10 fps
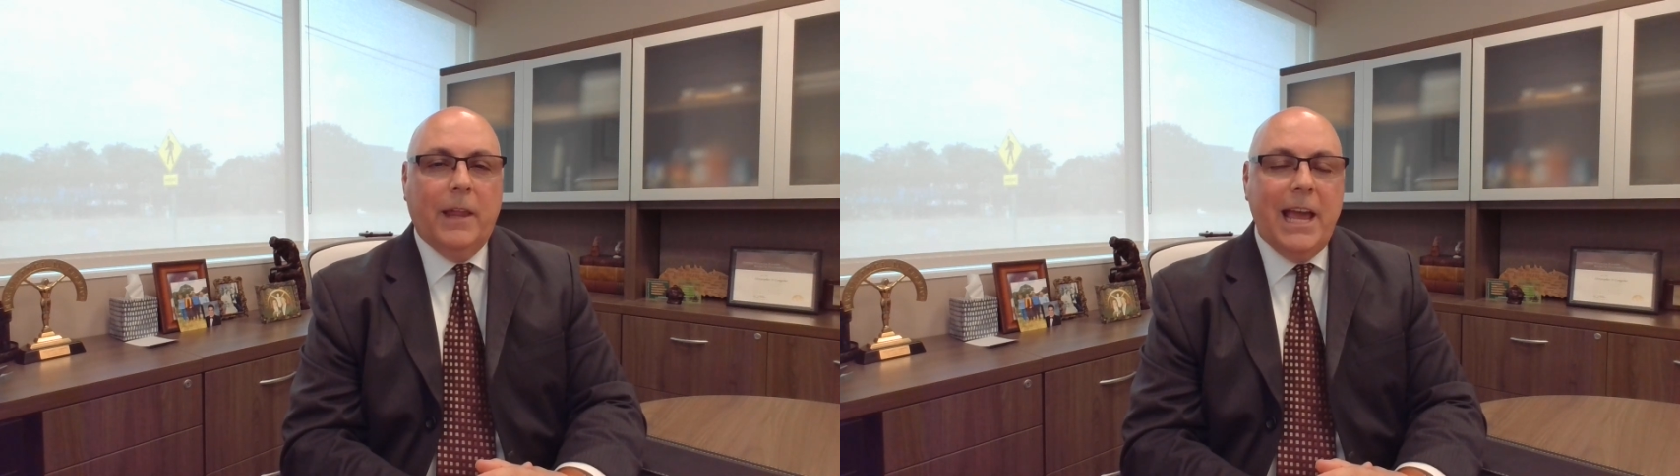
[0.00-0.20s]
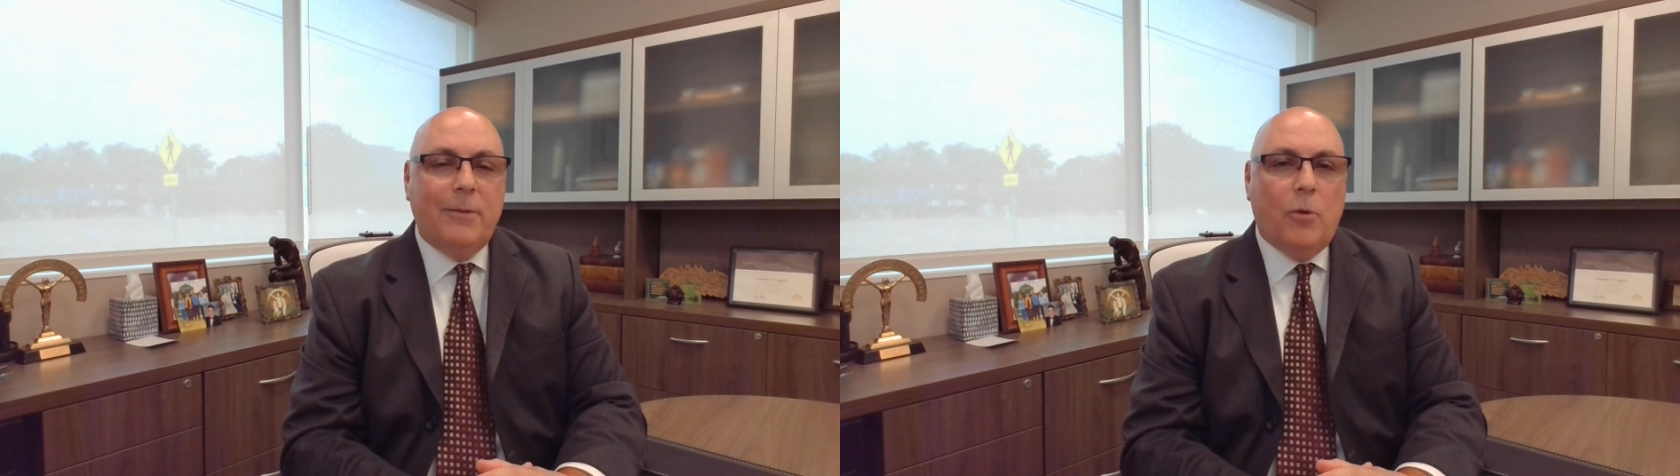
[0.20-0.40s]

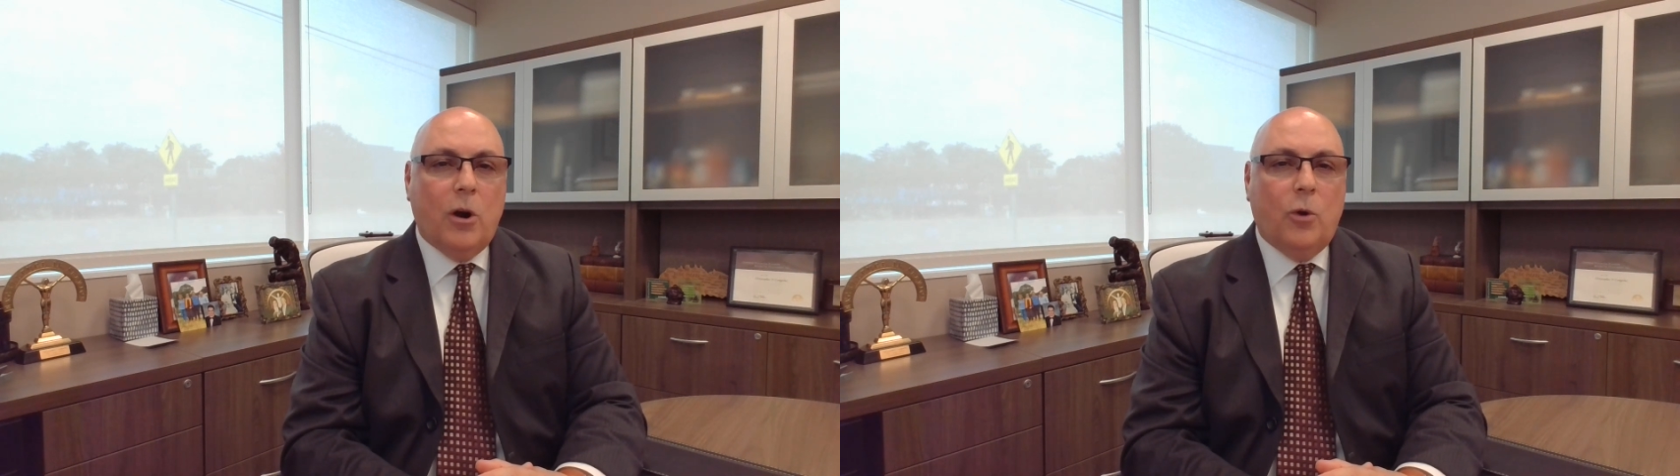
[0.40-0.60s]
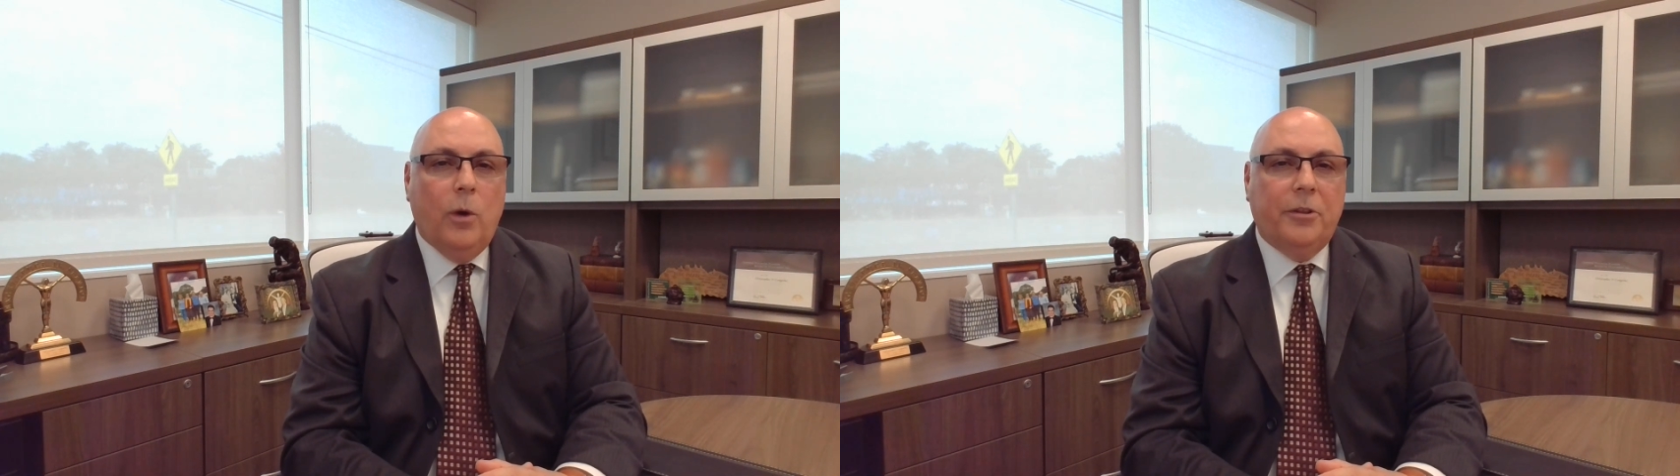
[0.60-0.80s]

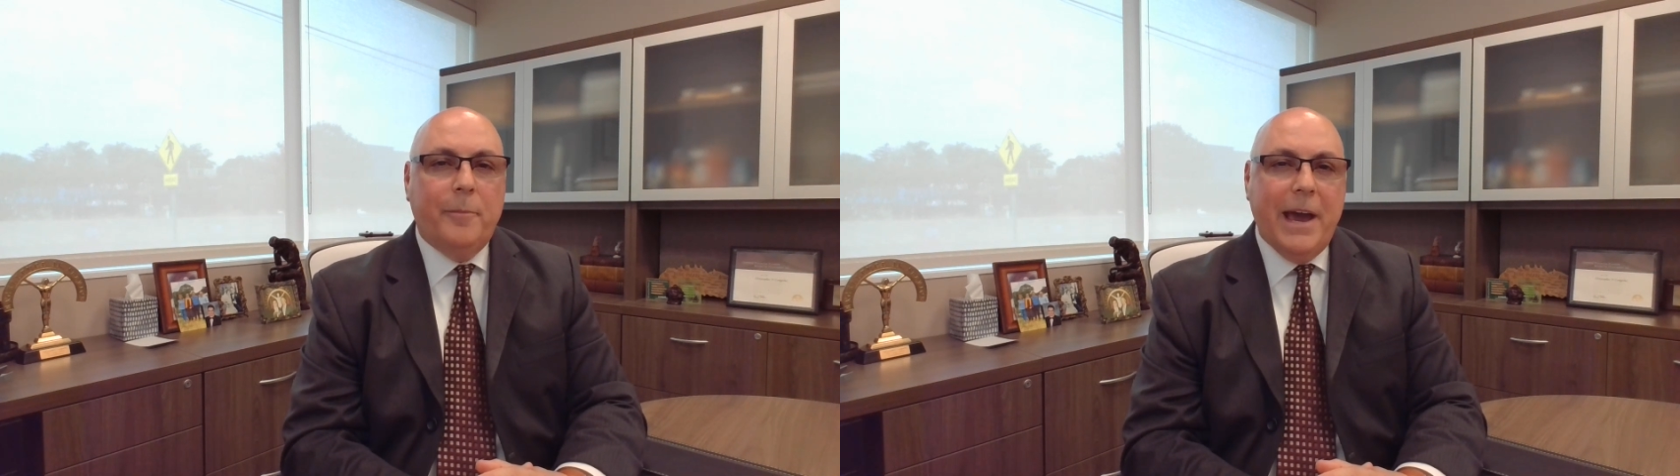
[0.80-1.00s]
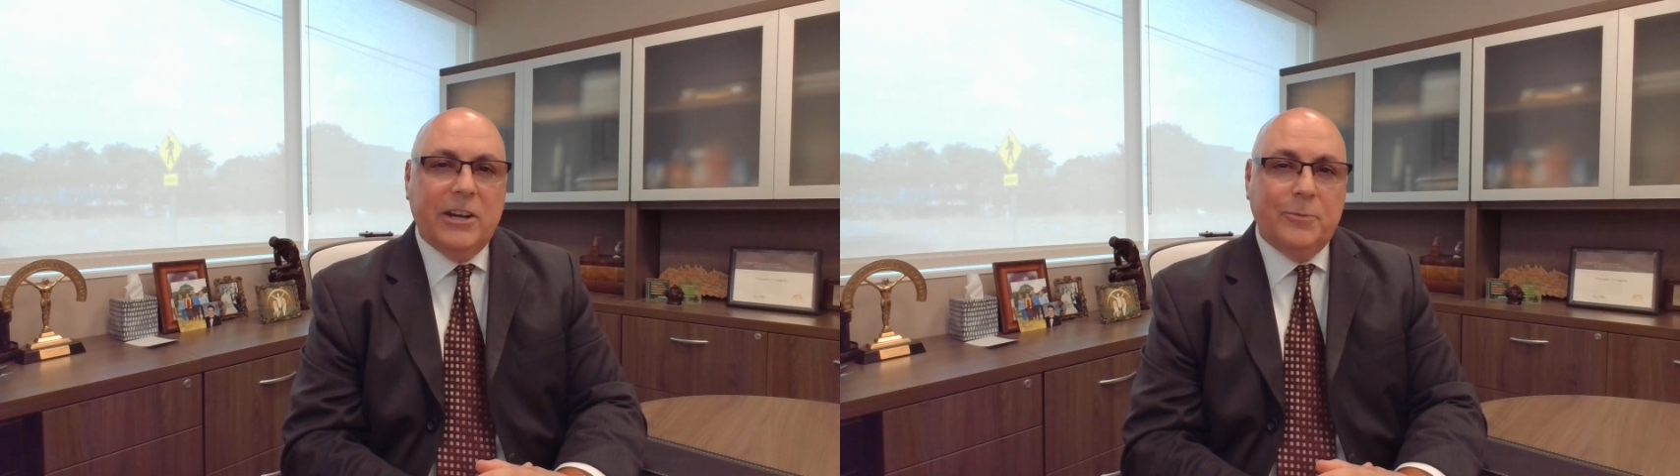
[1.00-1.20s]
Landmark
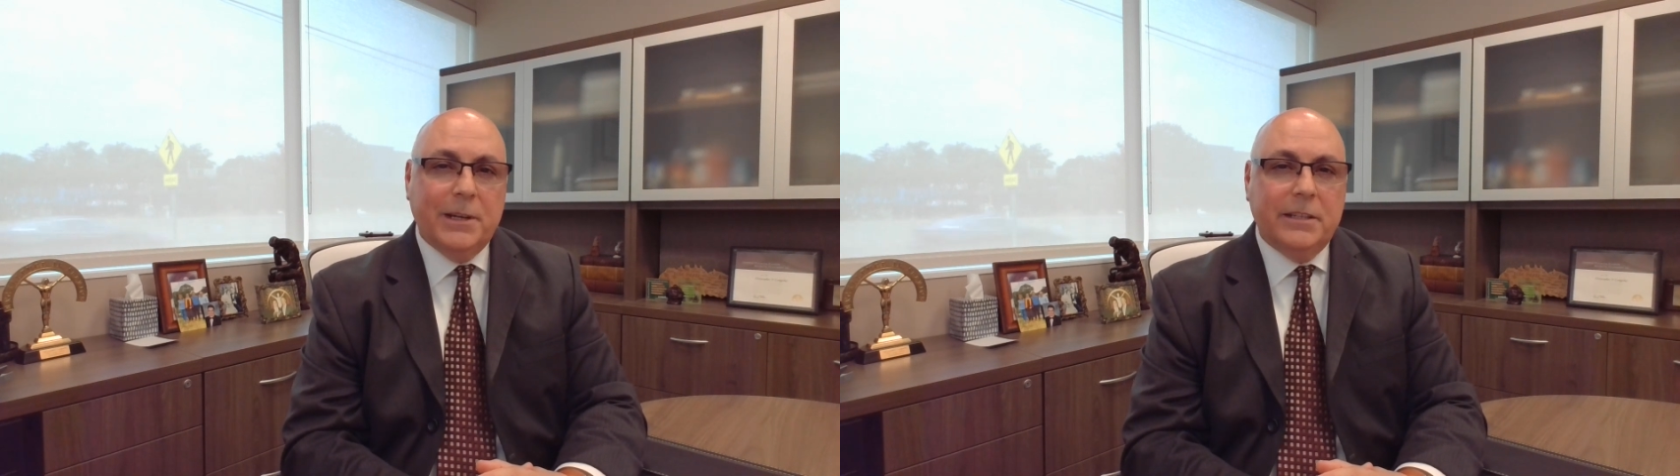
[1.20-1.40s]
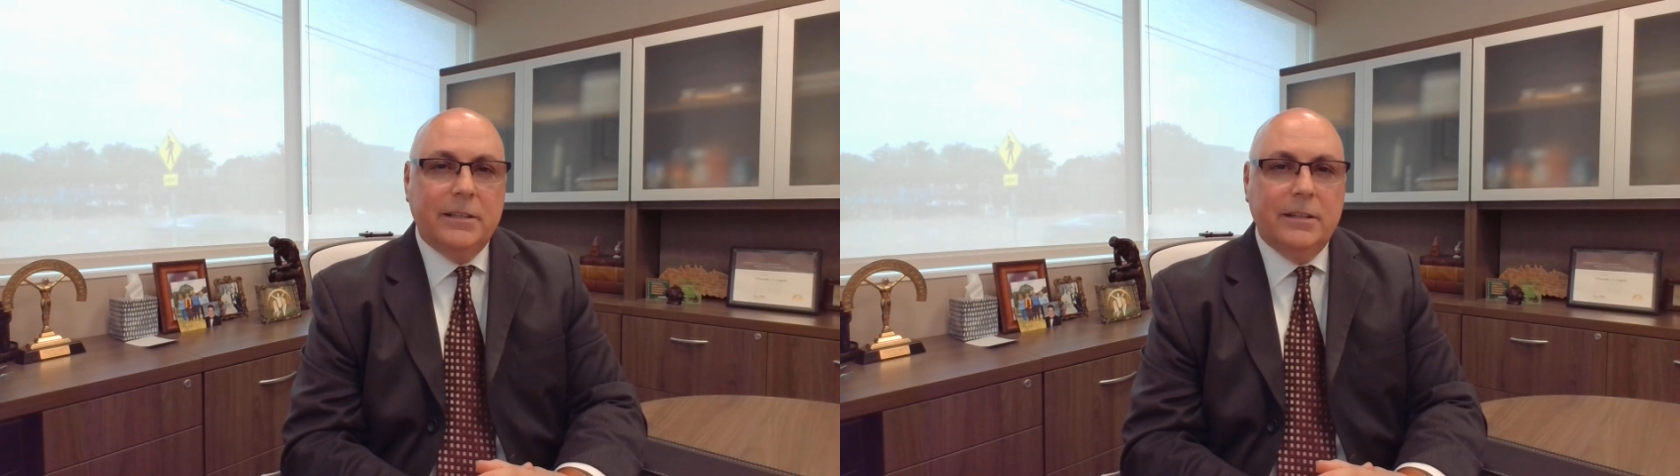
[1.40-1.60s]
Wealth
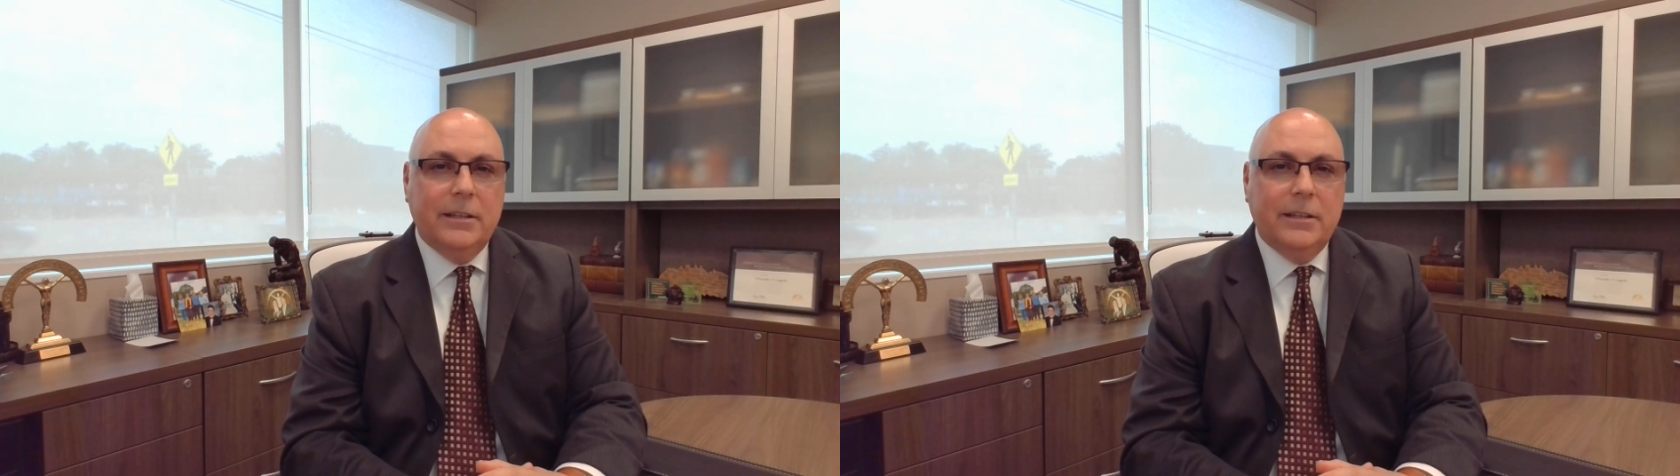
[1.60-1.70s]
Management,